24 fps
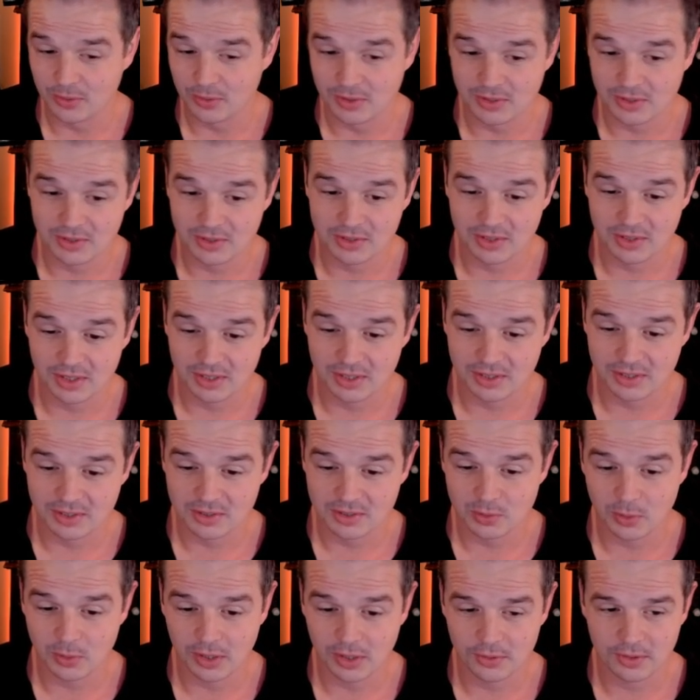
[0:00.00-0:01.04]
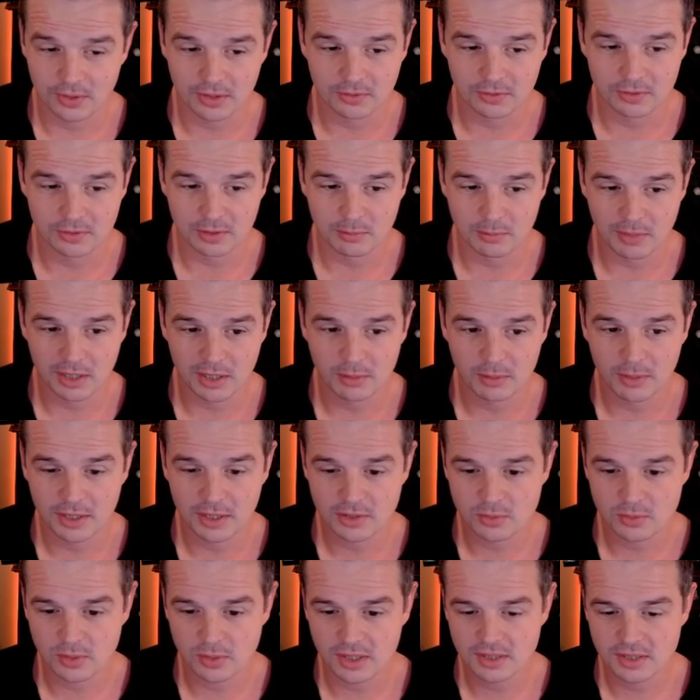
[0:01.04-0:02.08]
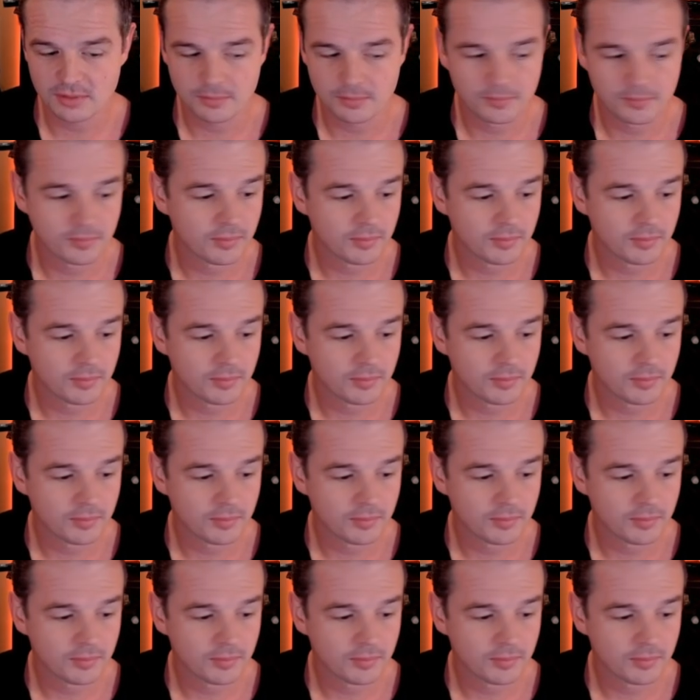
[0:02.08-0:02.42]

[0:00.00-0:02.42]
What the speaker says: which is quite relevant mana base wise.